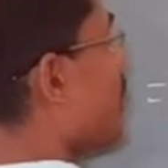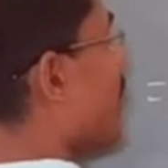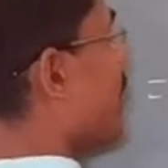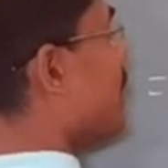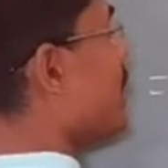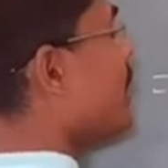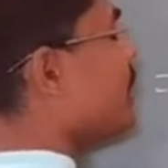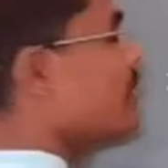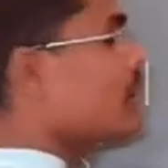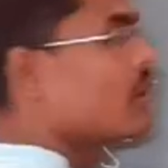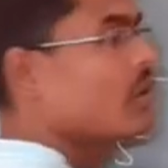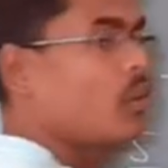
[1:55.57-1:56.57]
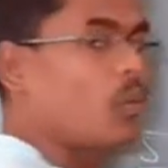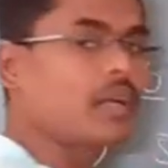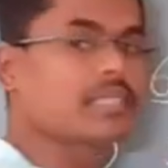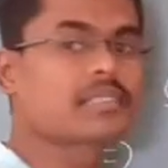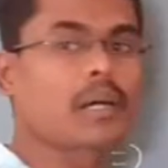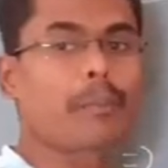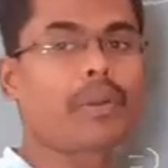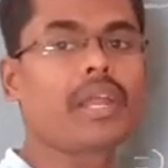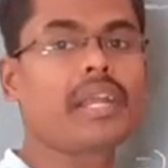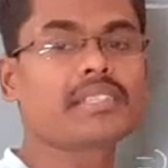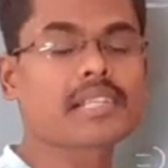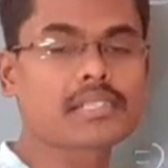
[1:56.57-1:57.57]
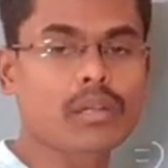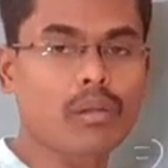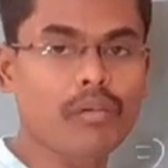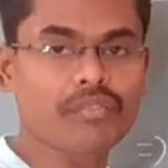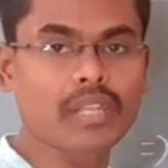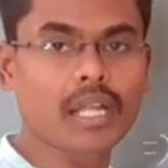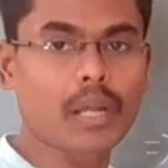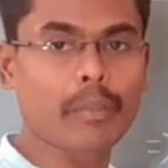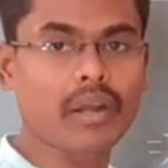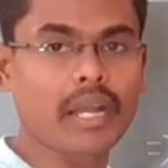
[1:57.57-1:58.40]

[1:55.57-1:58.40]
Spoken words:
19. What is the predecessor of the number